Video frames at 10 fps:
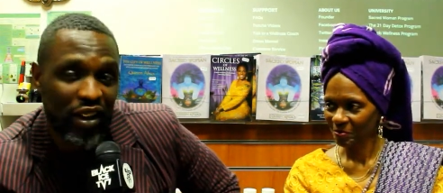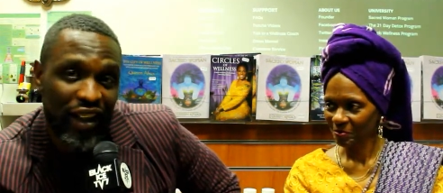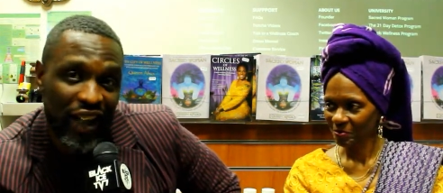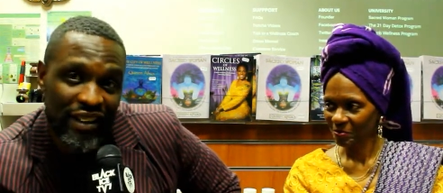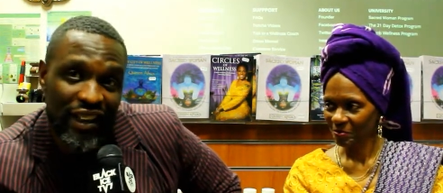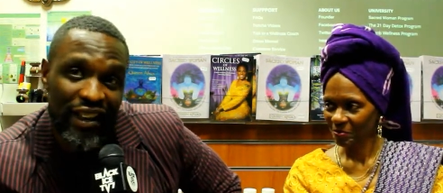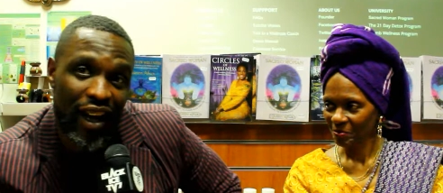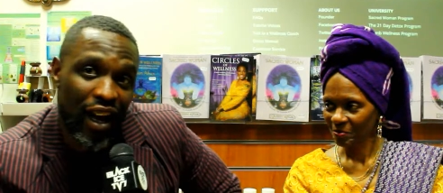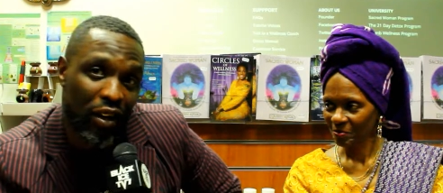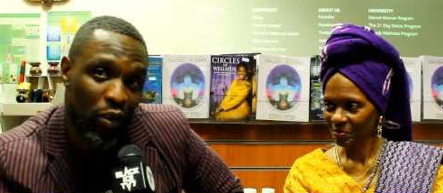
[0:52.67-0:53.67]
Speaker 1: letting
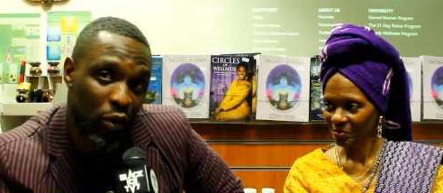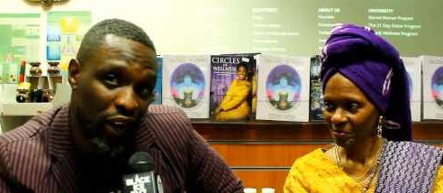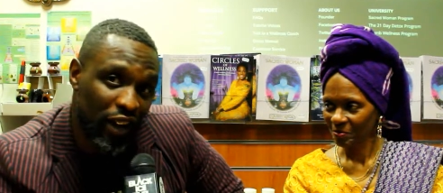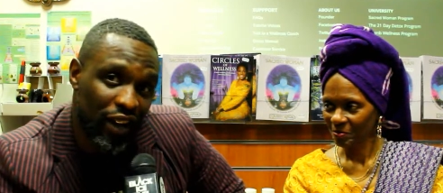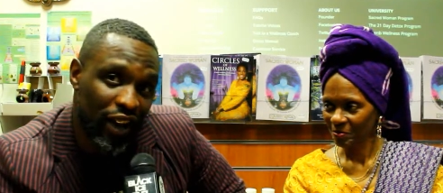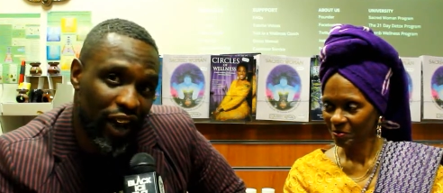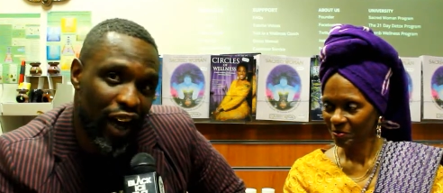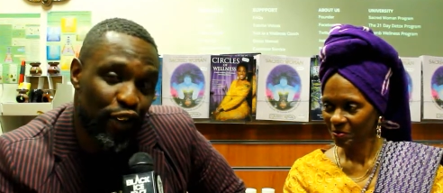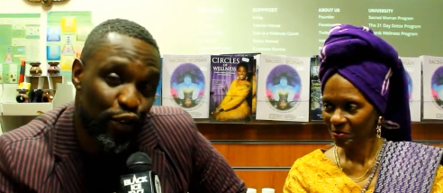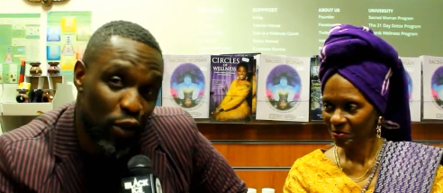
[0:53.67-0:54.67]
our Queen
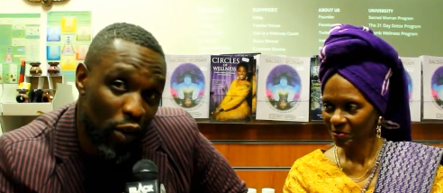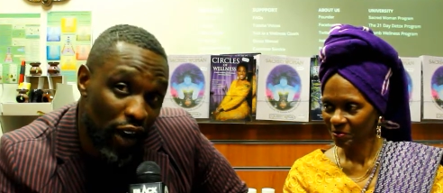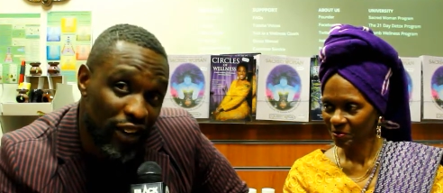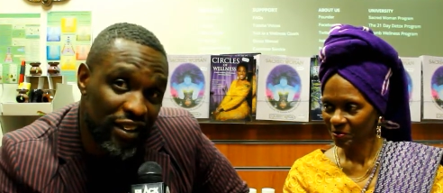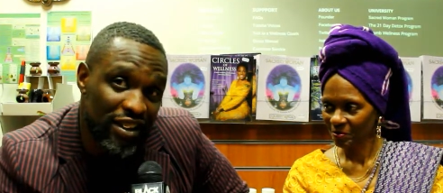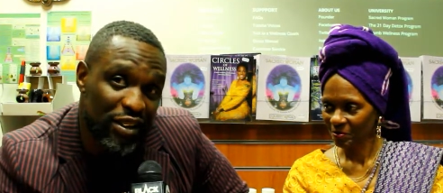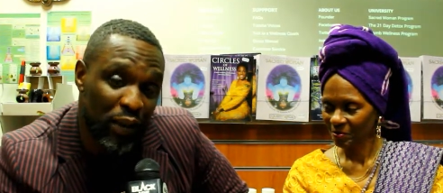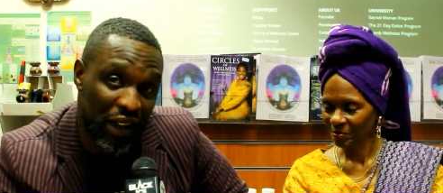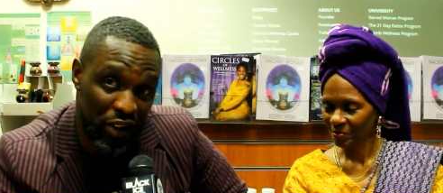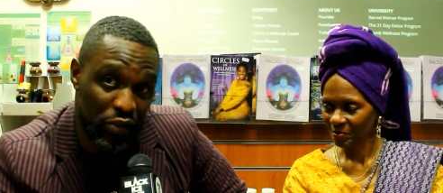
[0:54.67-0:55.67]
Afua
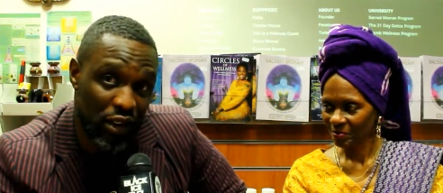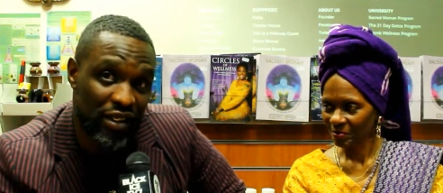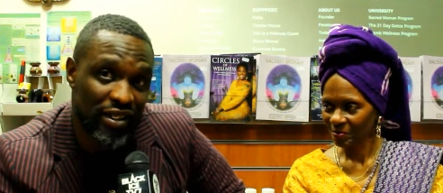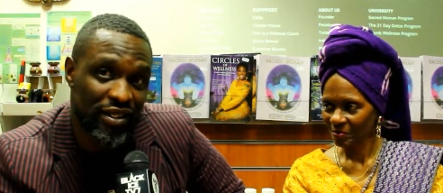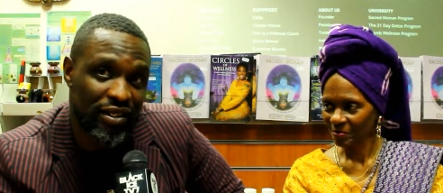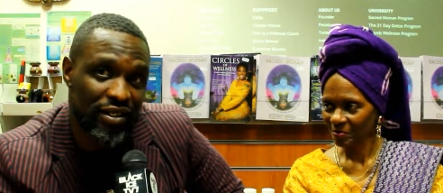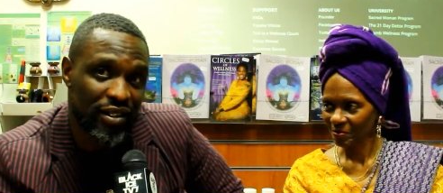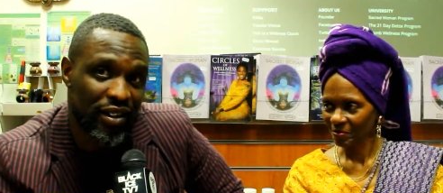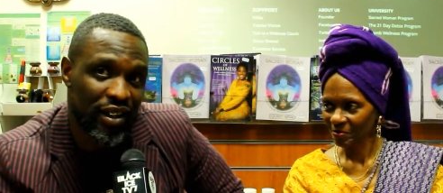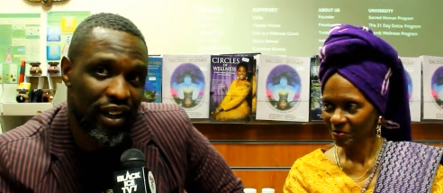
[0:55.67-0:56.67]
speak the rest.
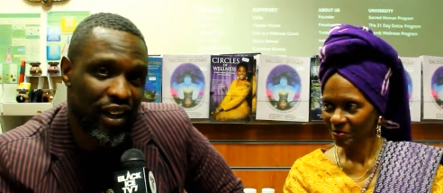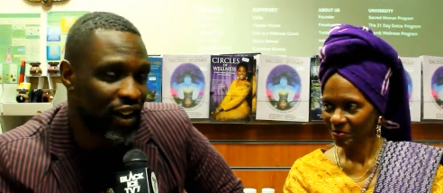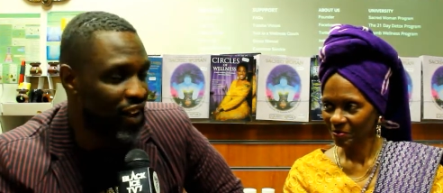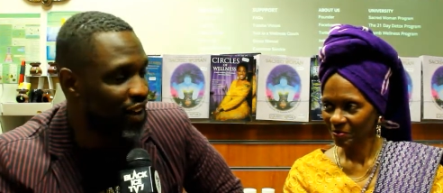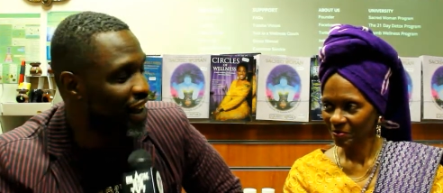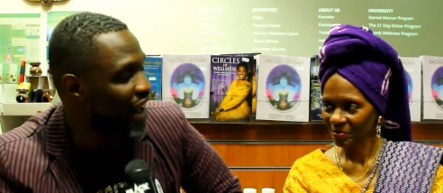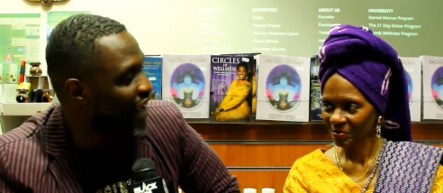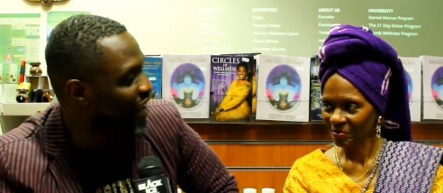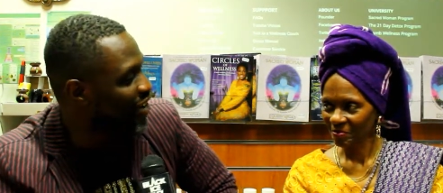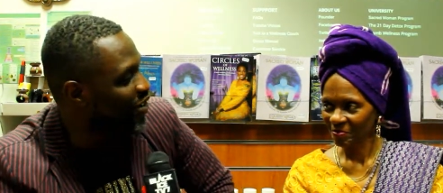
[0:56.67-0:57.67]

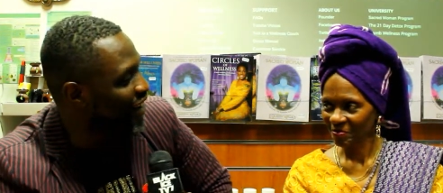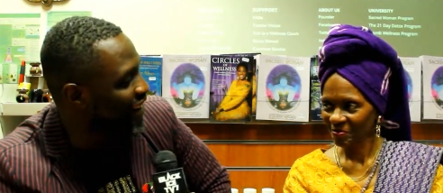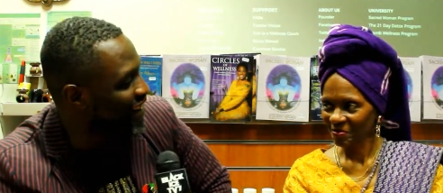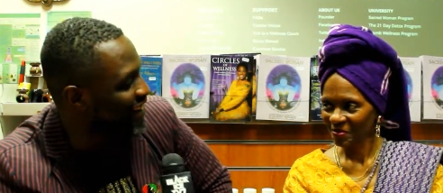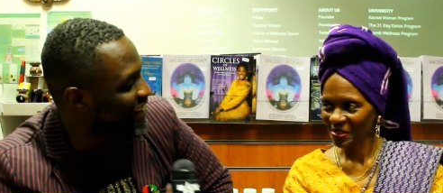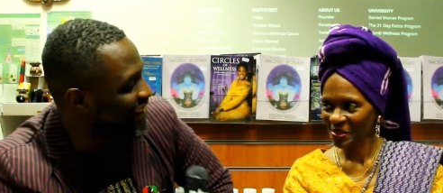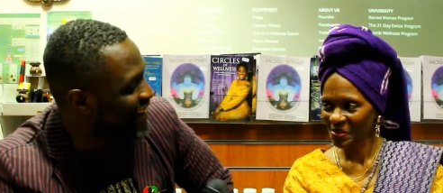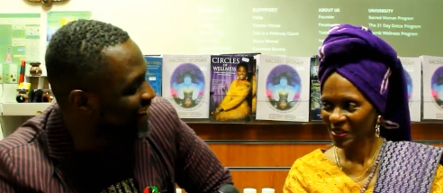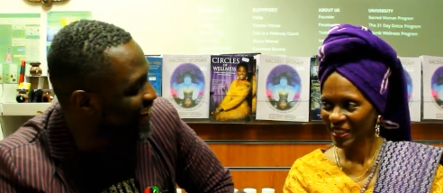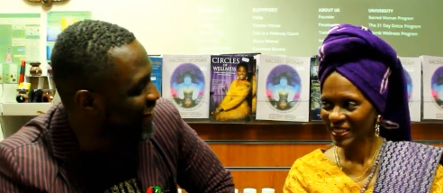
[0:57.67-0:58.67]
Hi, Queen.
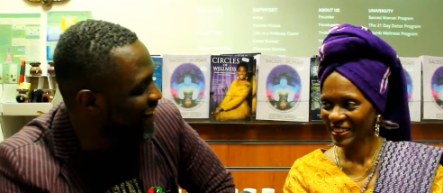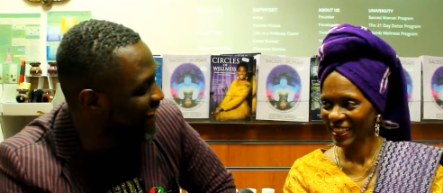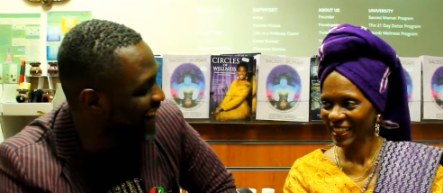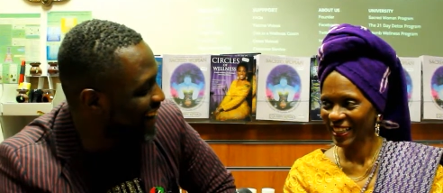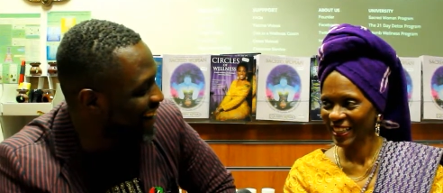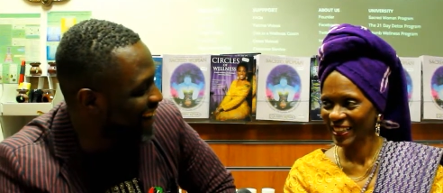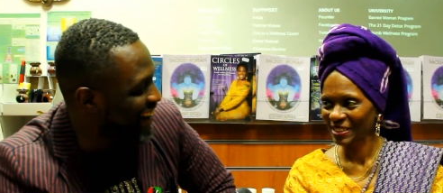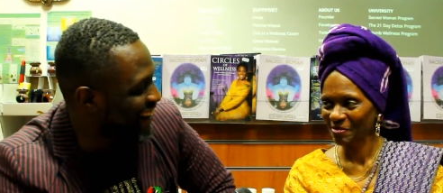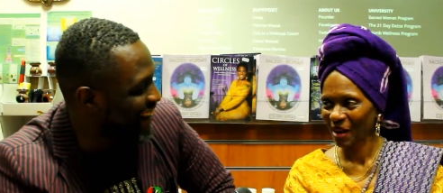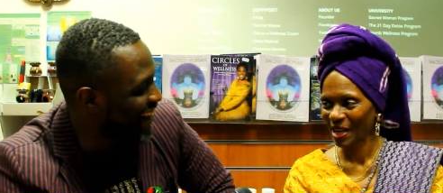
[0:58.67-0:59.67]

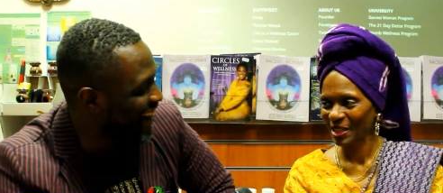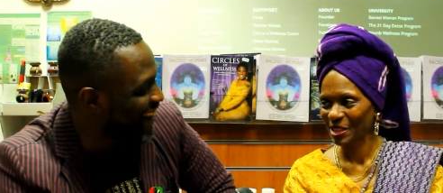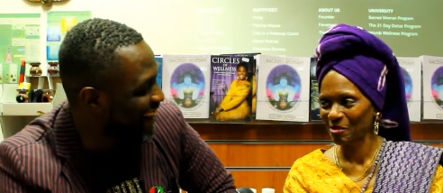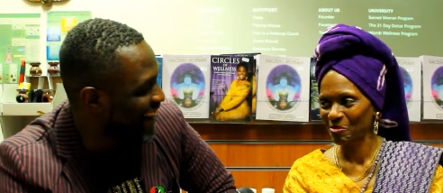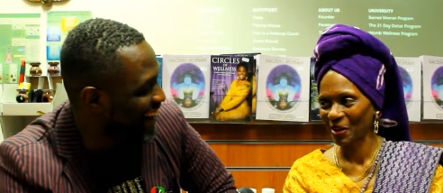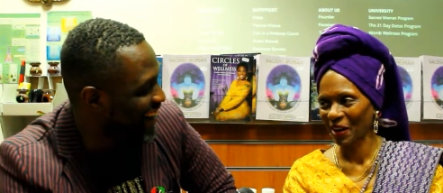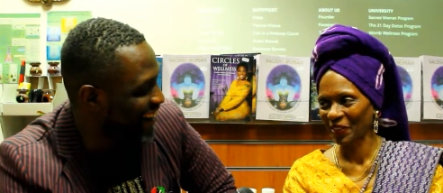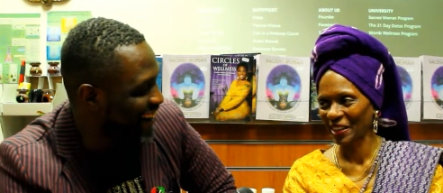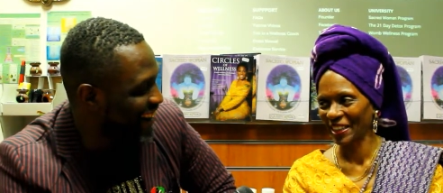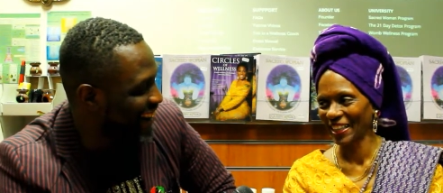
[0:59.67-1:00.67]
Speaker 2: Meeting my good
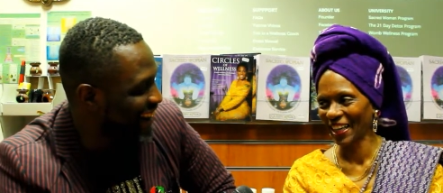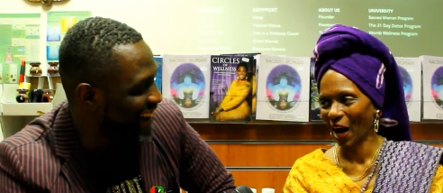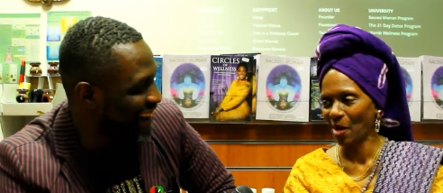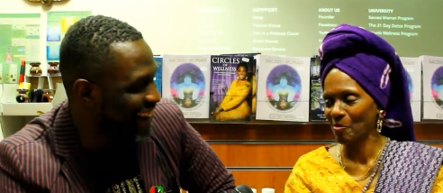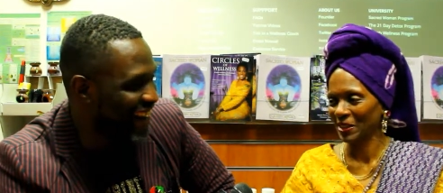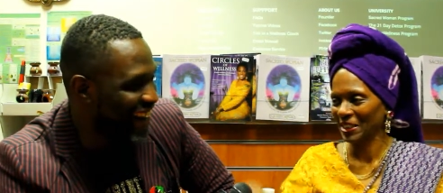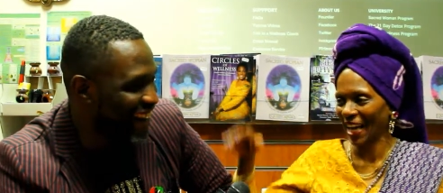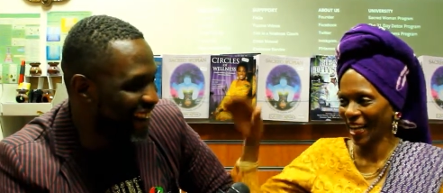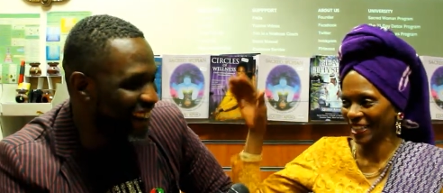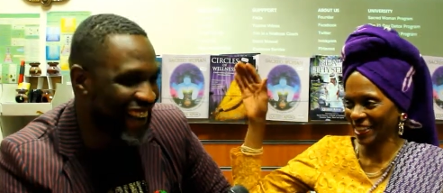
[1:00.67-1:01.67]
brother, our
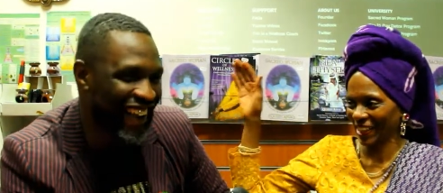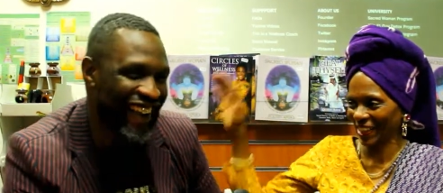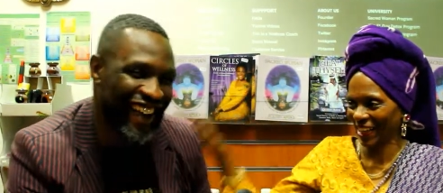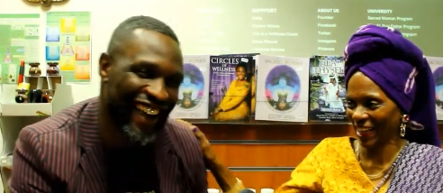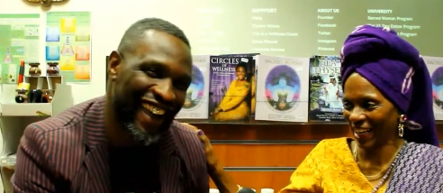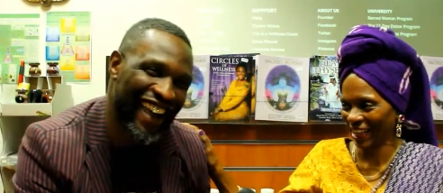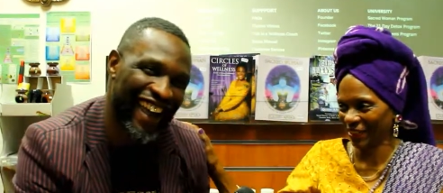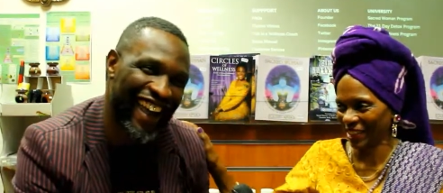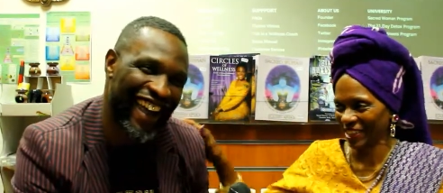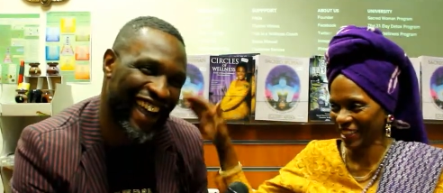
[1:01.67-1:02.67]
protector of
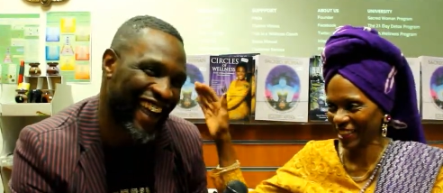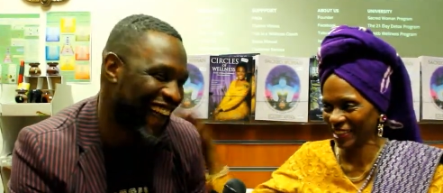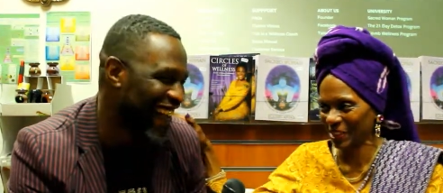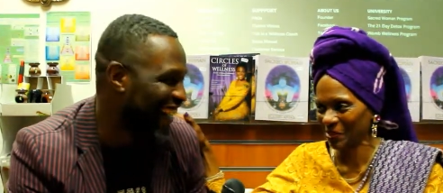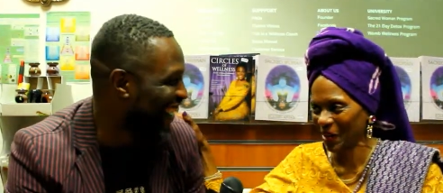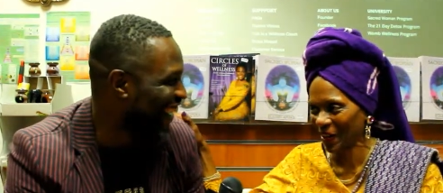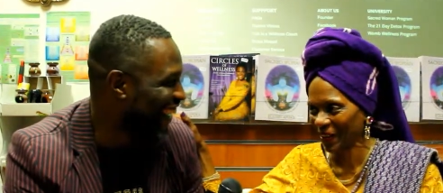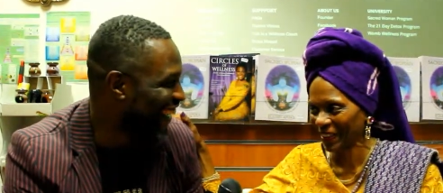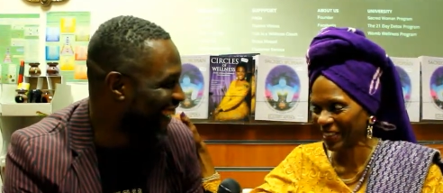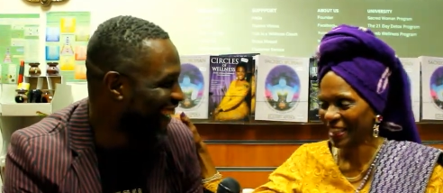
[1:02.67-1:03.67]
this healing work.